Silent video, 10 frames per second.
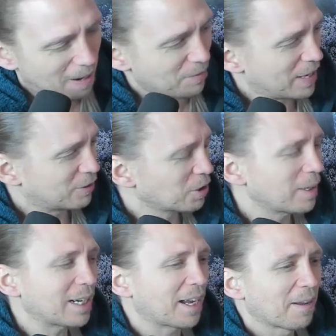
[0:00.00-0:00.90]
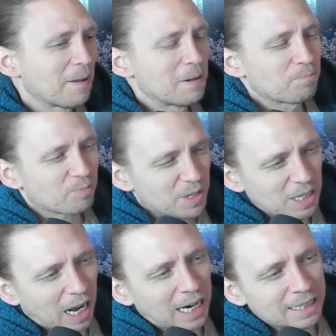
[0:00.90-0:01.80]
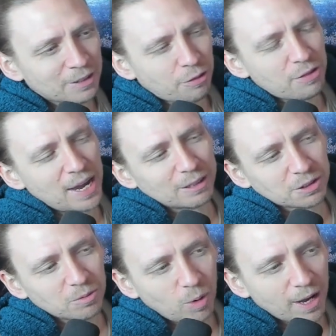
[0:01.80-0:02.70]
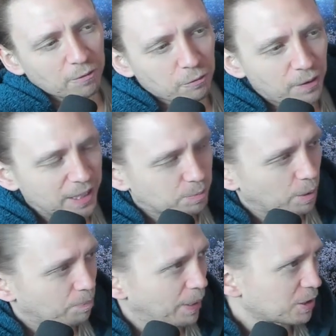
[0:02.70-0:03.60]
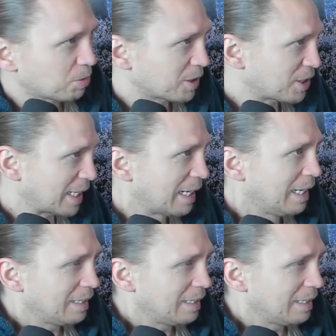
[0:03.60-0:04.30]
They're doing like 9,000 word Facebook posts where it's like,